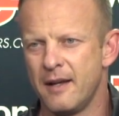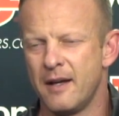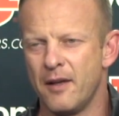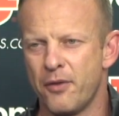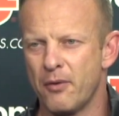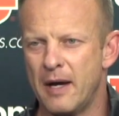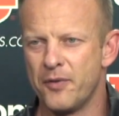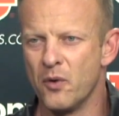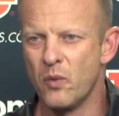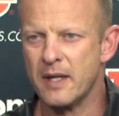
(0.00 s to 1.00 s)
uh, throughout
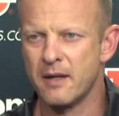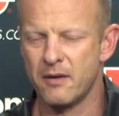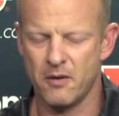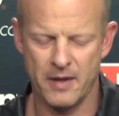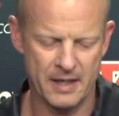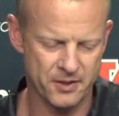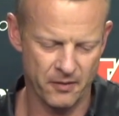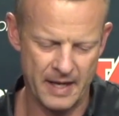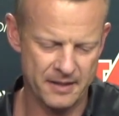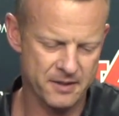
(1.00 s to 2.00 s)
the week and all that. So
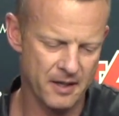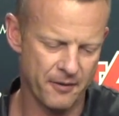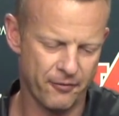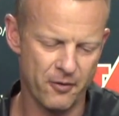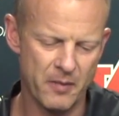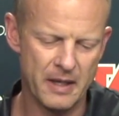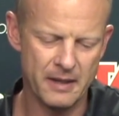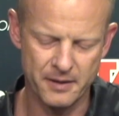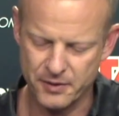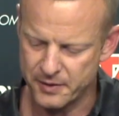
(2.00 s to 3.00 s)
that stuff for me
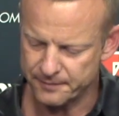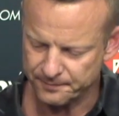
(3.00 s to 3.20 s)
is,